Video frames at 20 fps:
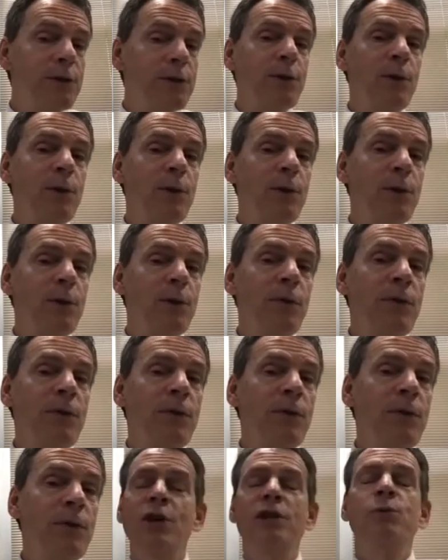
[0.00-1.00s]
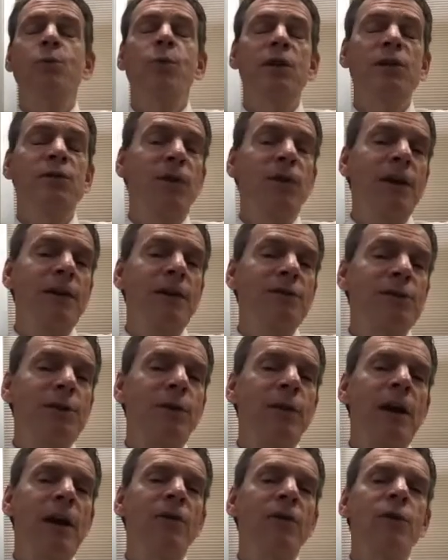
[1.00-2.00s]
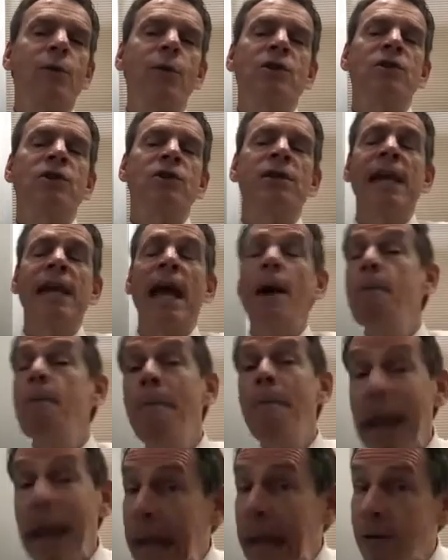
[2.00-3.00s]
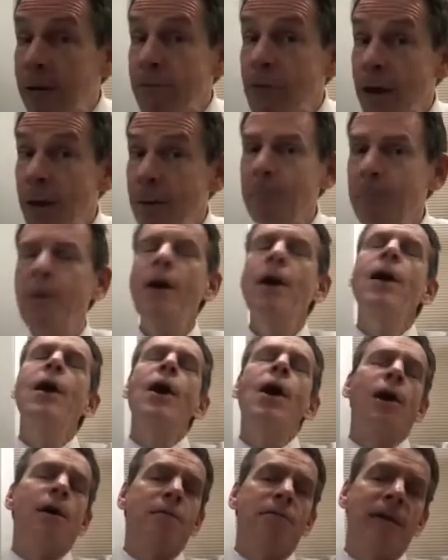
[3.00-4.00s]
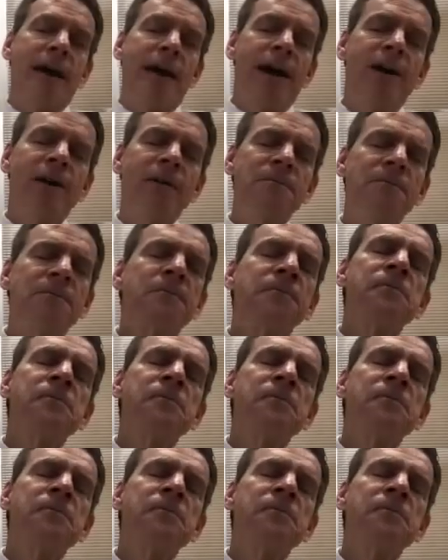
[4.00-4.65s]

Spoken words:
So this isn't just which variants are there. The question is how many of them are there.